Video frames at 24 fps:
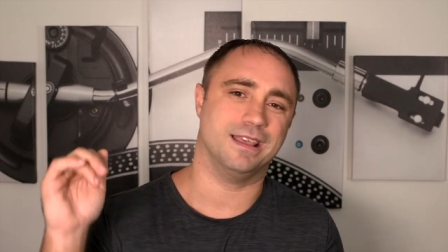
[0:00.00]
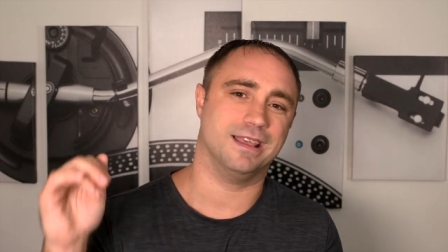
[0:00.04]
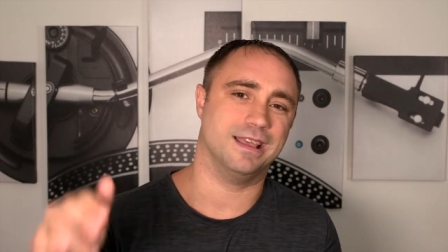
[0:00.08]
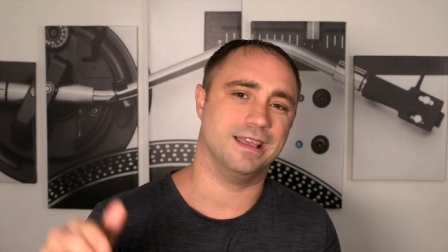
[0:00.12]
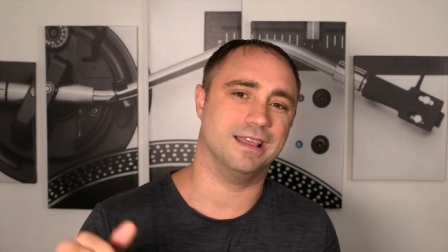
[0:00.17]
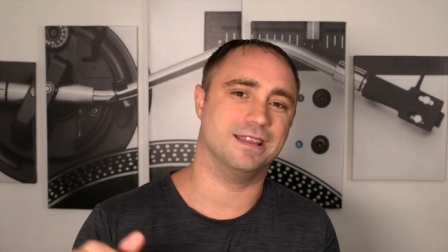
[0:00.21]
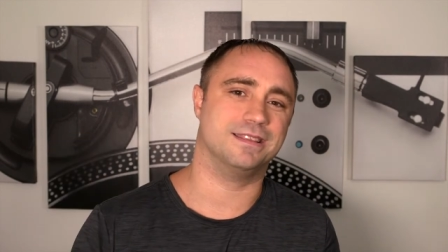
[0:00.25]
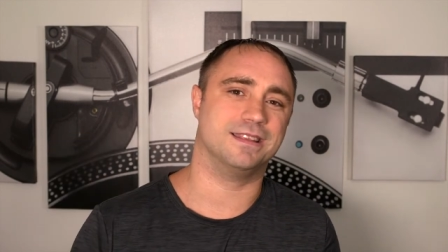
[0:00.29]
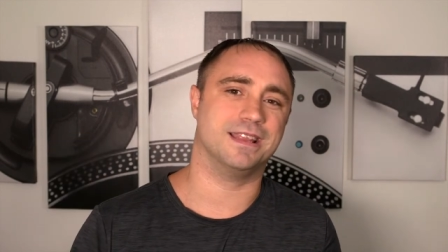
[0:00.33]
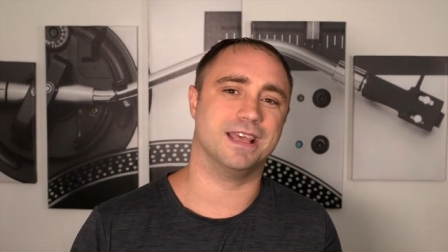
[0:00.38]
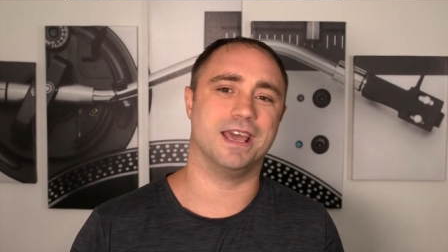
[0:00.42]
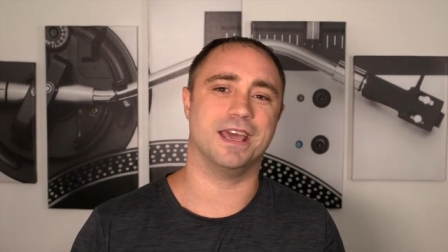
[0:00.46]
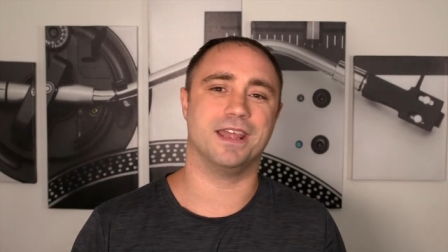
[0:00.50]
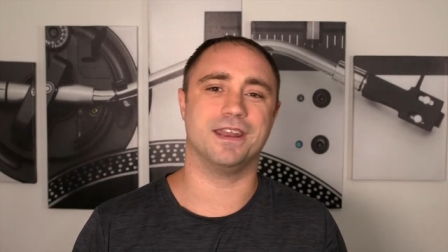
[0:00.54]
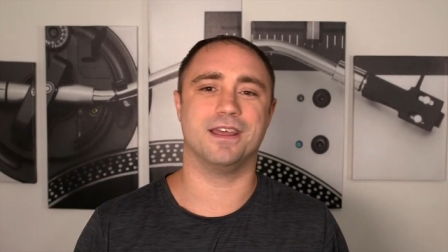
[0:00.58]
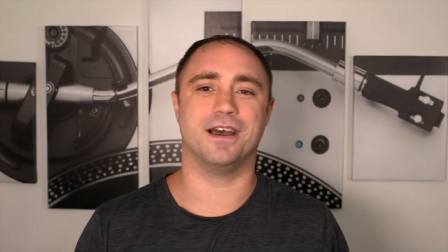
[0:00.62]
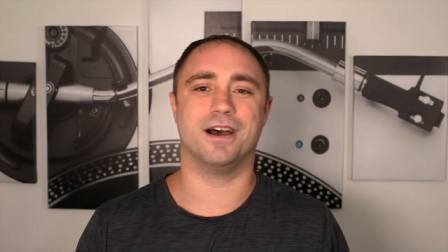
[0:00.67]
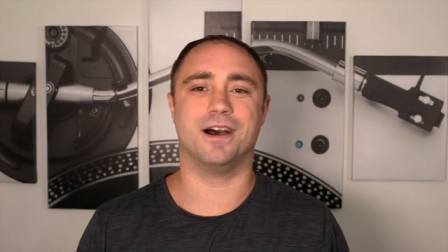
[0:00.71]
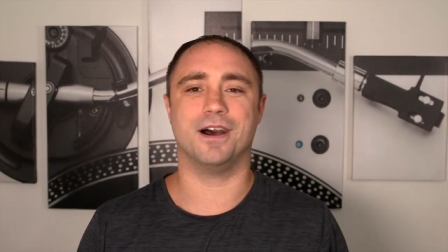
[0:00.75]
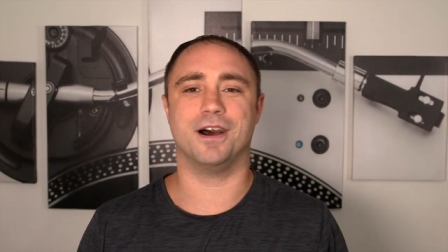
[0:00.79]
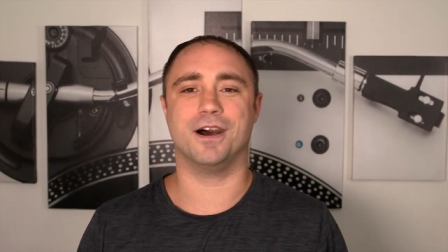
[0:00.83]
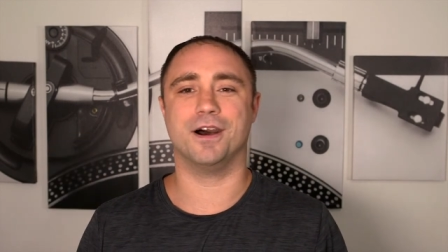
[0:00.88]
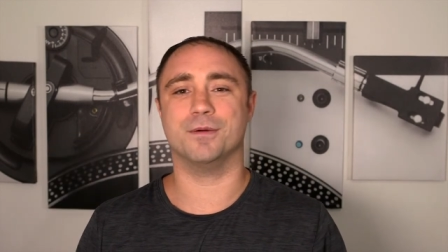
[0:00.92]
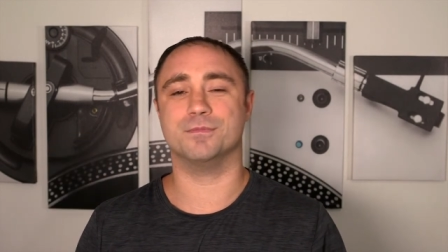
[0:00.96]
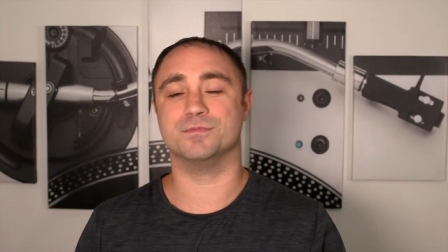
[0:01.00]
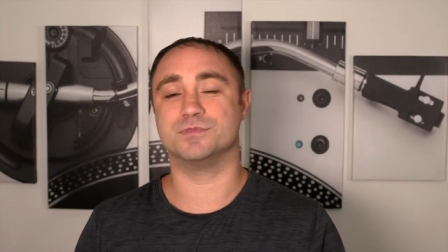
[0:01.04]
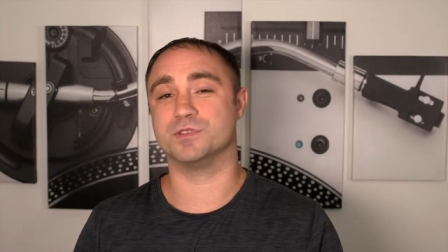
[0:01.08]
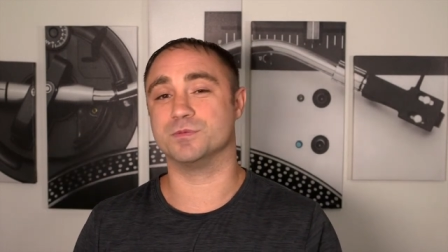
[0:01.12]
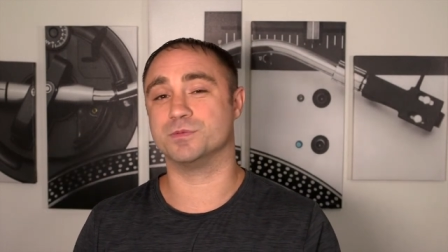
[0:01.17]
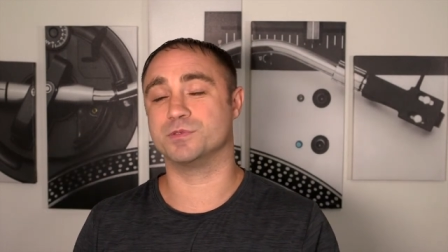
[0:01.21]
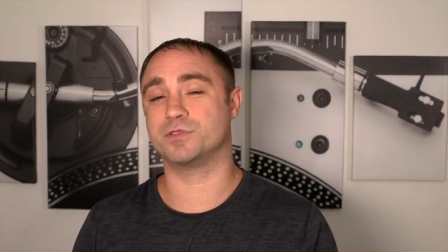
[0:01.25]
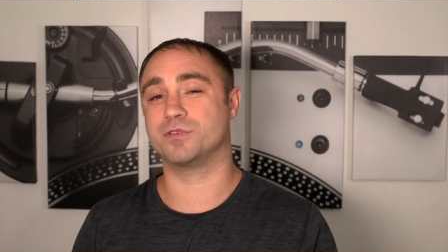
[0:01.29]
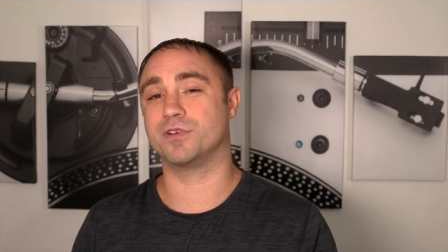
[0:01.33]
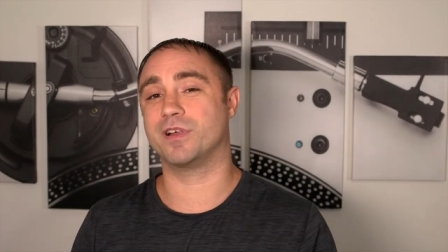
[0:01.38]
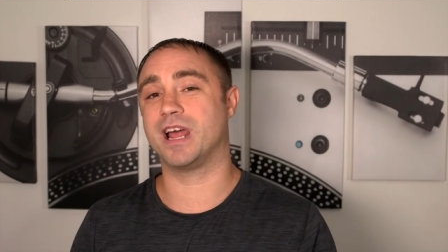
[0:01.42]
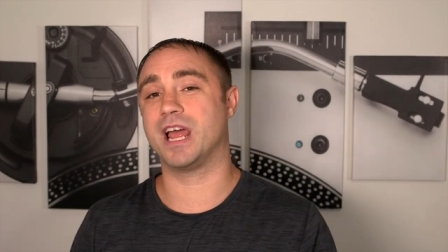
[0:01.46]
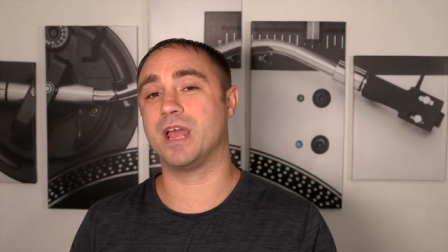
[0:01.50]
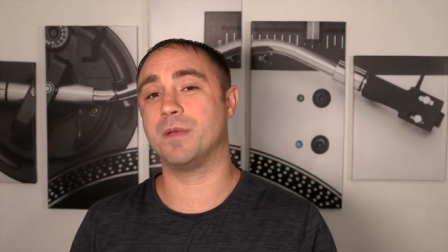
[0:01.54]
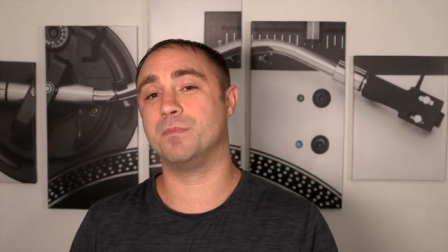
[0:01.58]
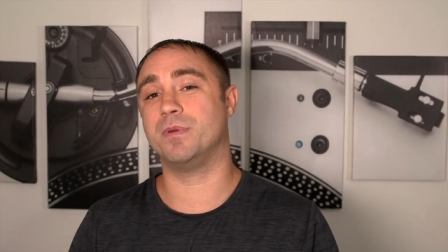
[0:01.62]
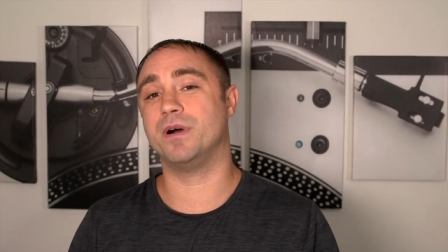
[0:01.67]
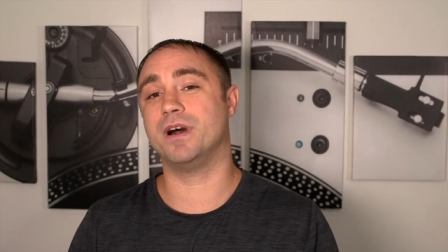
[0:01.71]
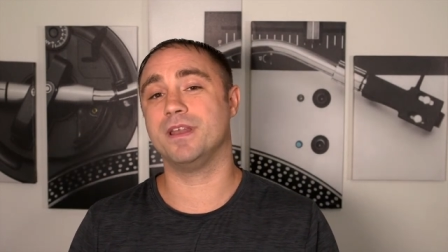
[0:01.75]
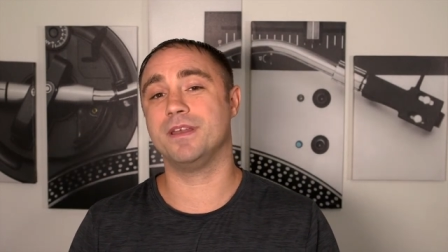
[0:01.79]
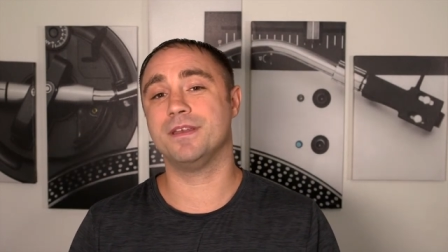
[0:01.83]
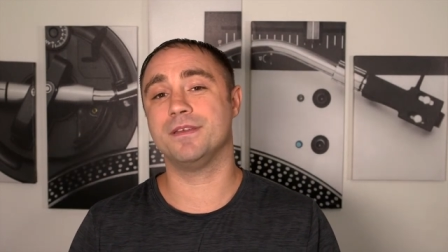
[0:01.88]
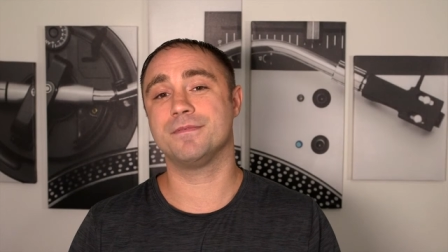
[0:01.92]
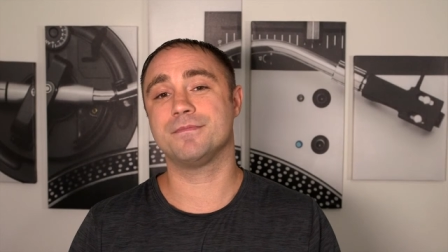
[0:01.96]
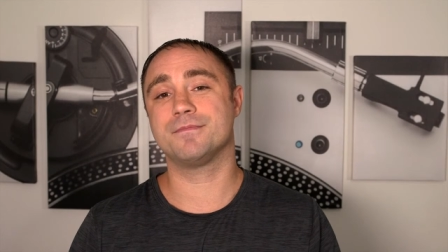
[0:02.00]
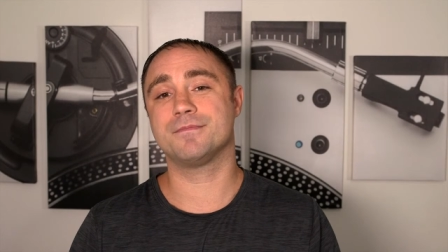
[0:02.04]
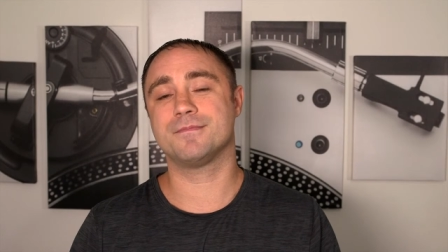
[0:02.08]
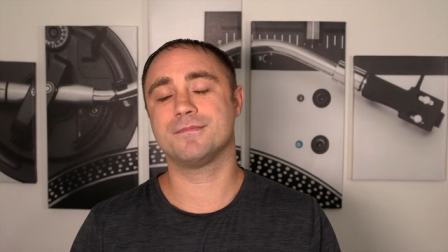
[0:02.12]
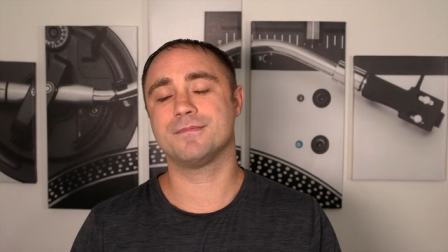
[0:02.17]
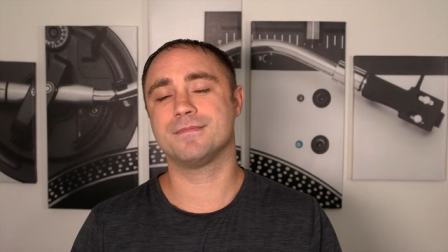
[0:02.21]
Hit that um, subscribe button